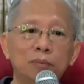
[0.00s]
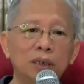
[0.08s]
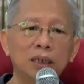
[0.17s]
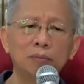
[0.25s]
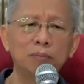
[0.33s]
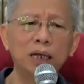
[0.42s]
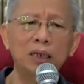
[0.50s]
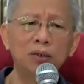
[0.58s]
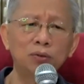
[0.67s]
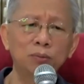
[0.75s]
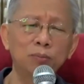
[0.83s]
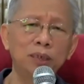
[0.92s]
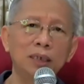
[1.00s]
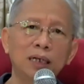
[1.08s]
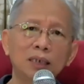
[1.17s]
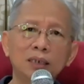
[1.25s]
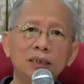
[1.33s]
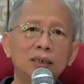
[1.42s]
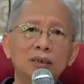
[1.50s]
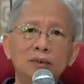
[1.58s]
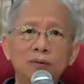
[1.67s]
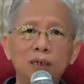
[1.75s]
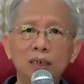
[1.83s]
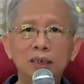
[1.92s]
meant to be. I didn't
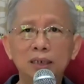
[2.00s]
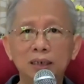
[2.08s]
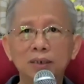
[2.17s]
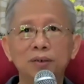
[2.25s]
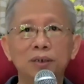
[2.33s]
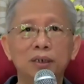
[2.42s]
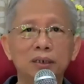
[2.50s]
do anything.